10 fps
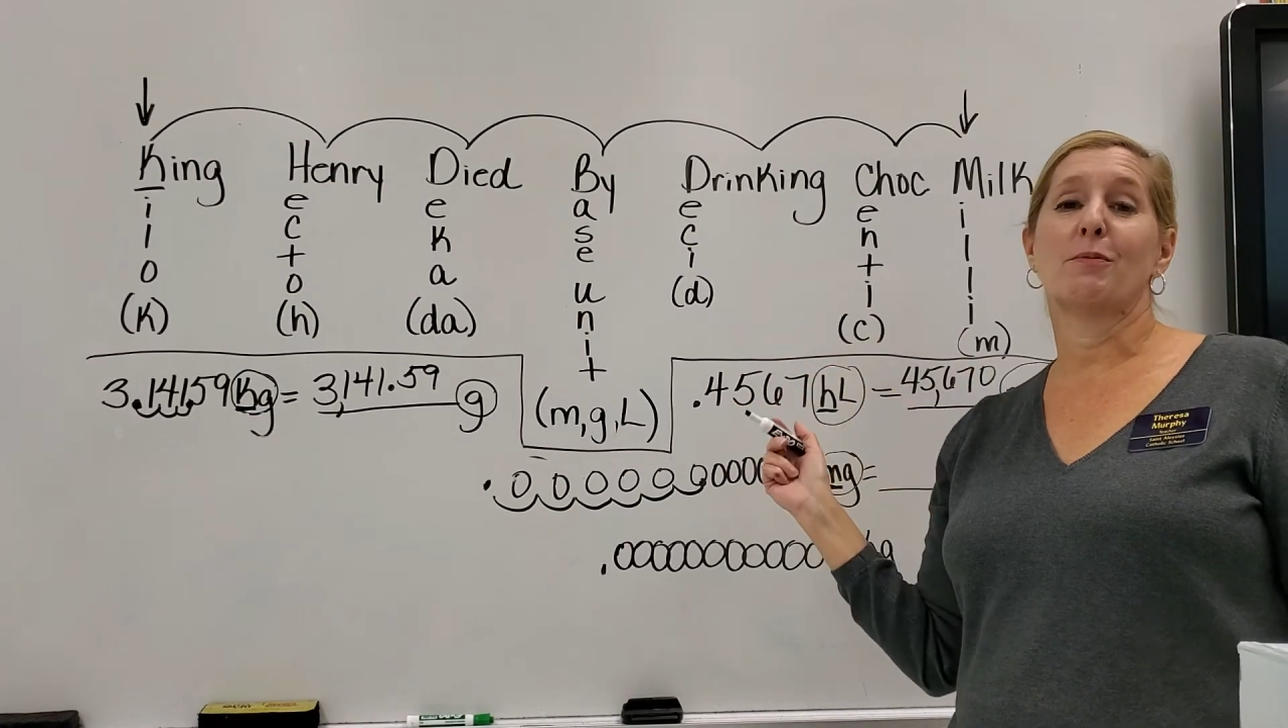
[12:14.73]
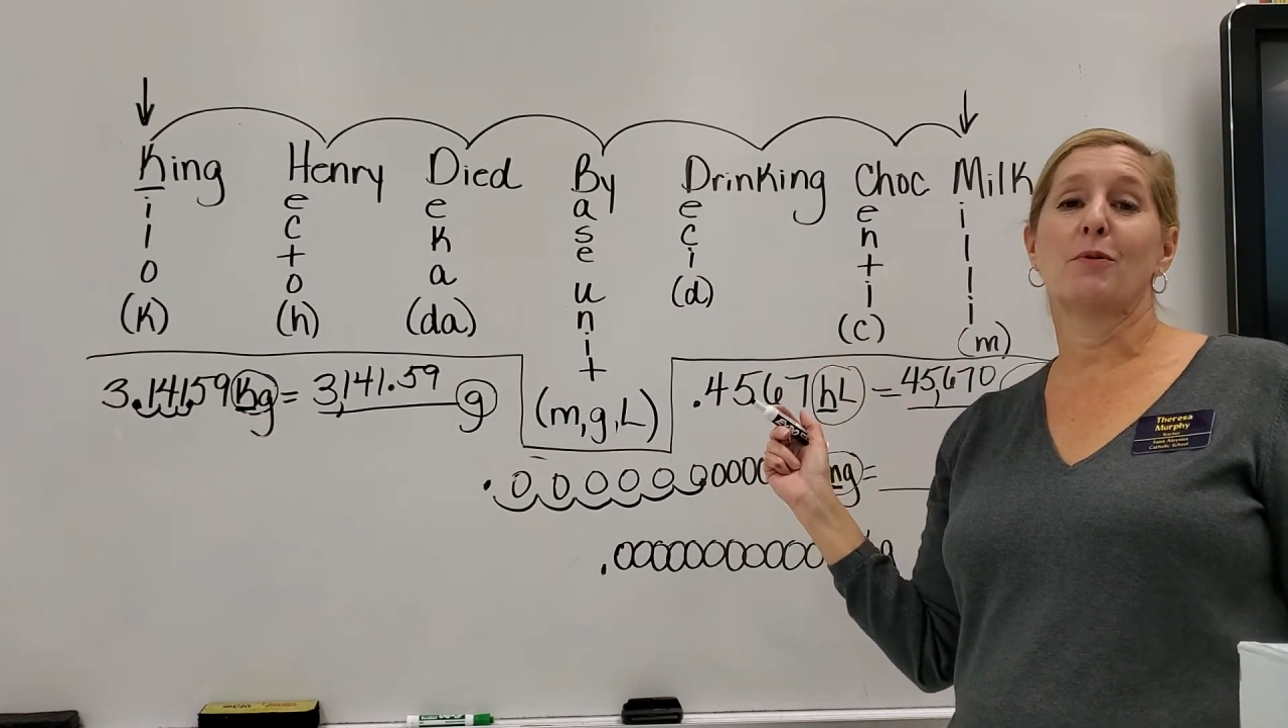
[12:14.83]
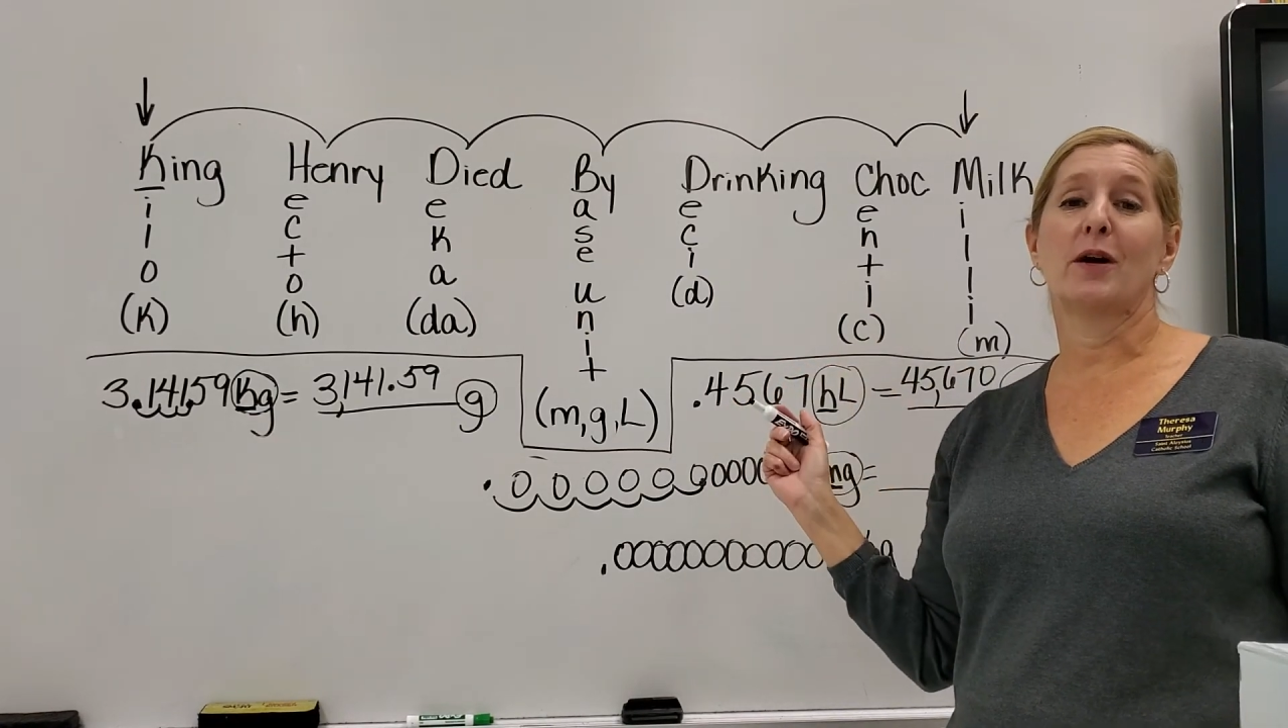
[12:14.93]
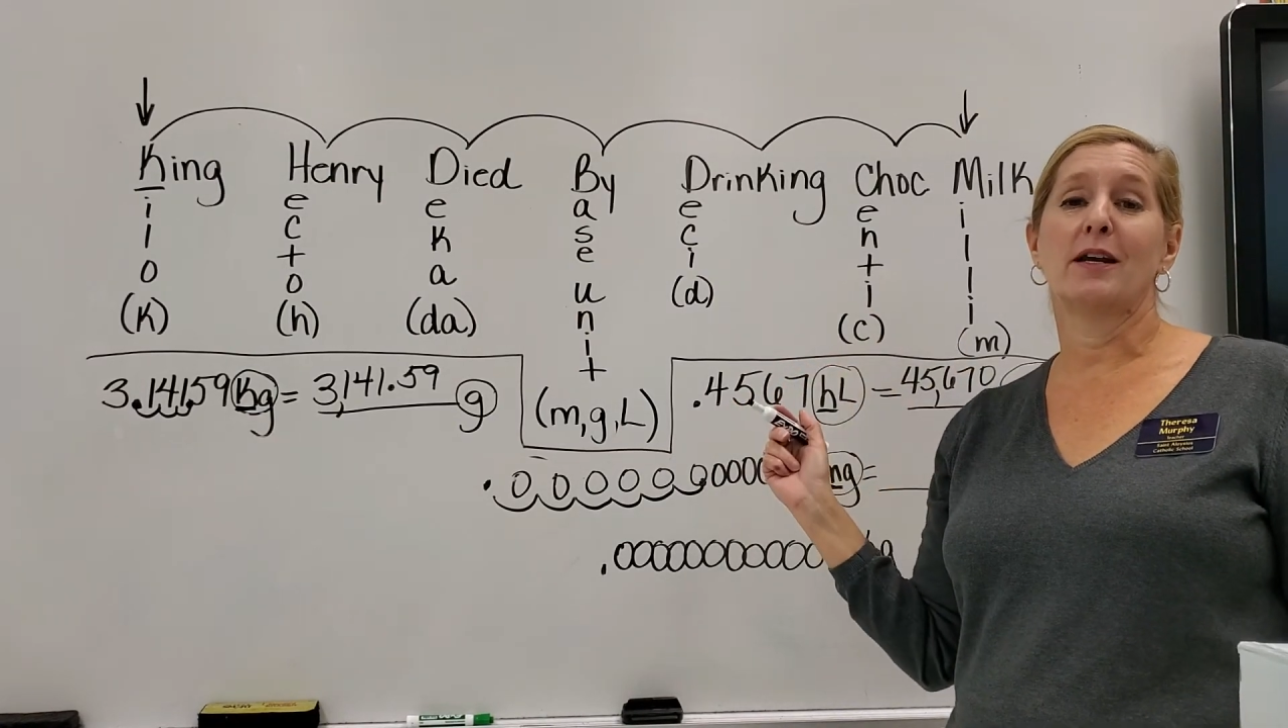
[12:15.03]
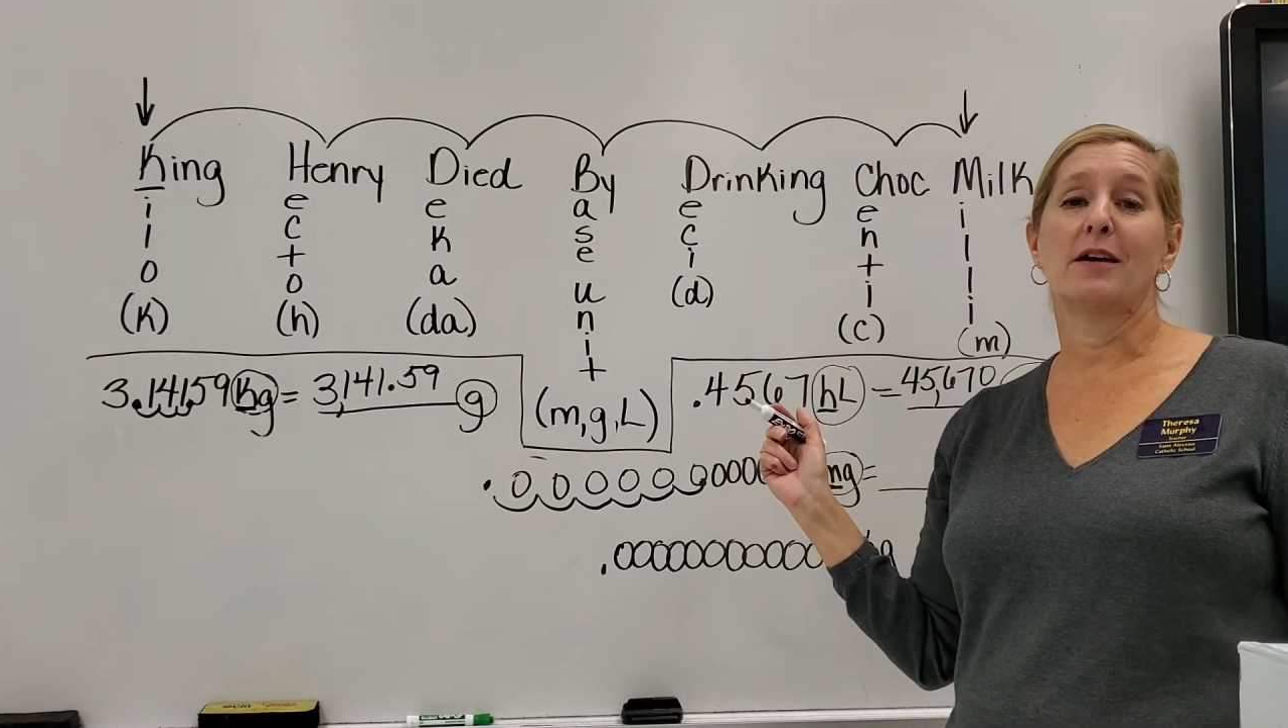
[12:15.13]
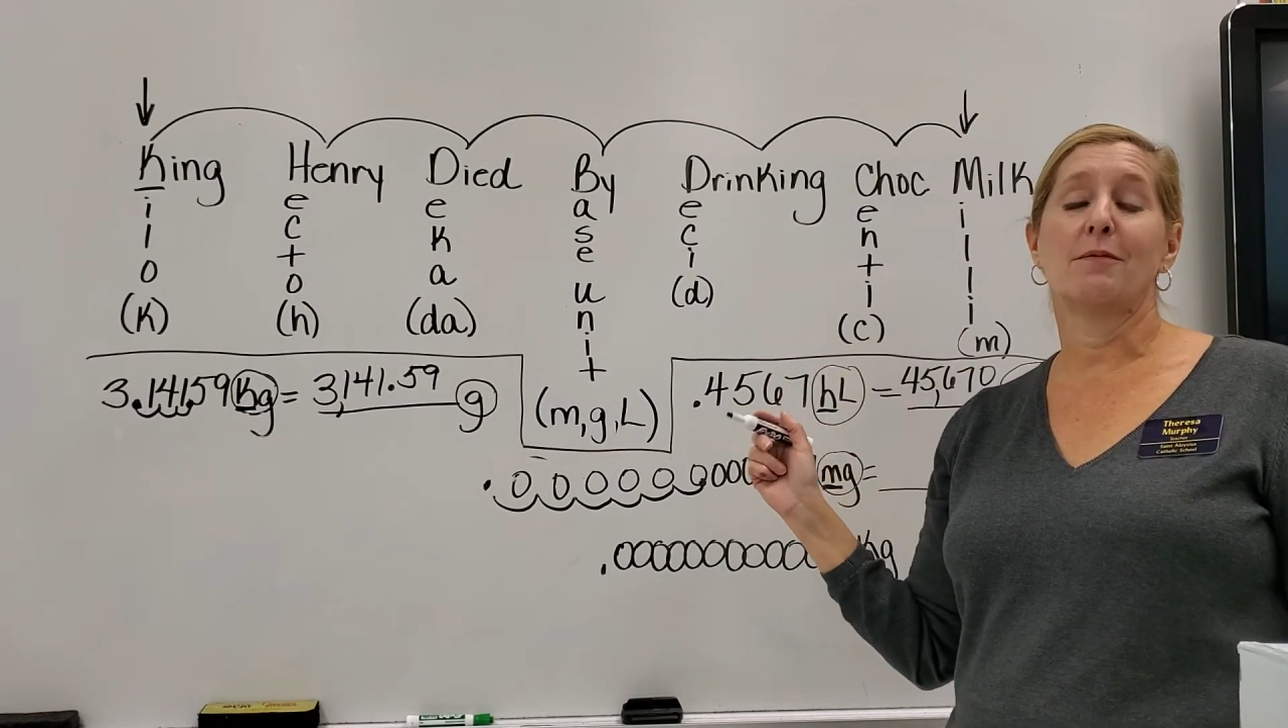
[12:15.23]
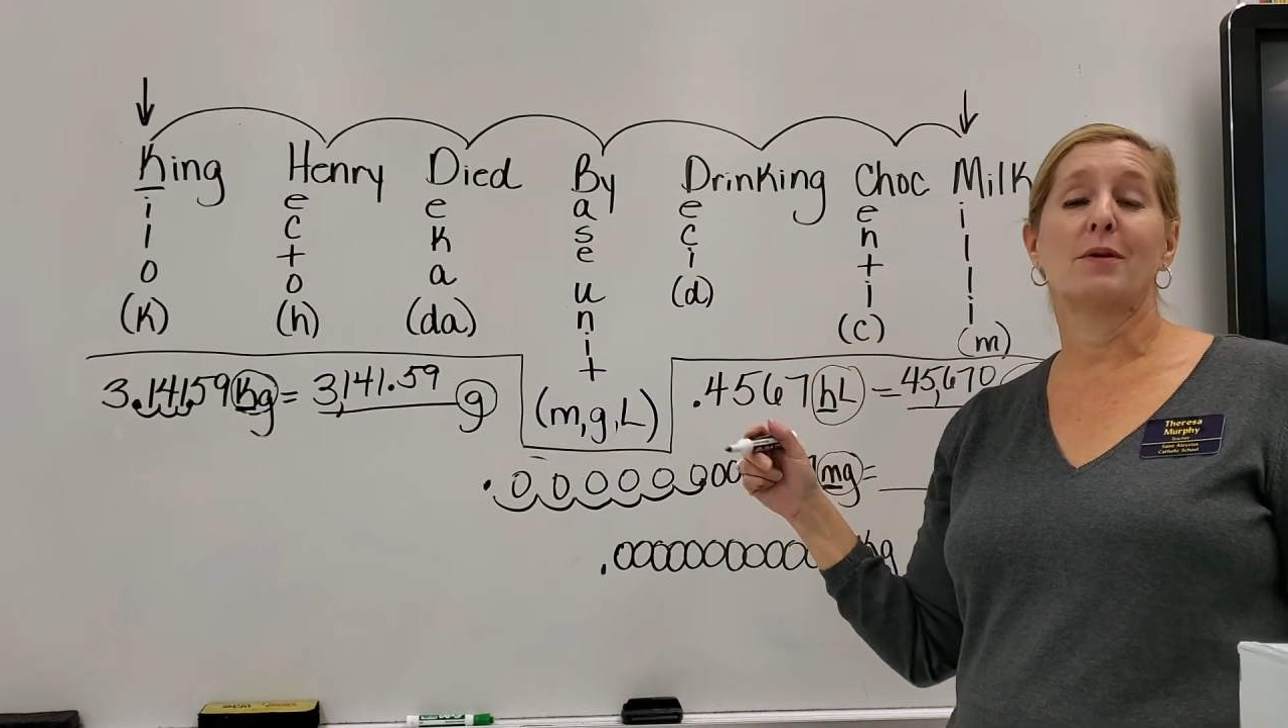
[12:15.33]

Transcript: point in,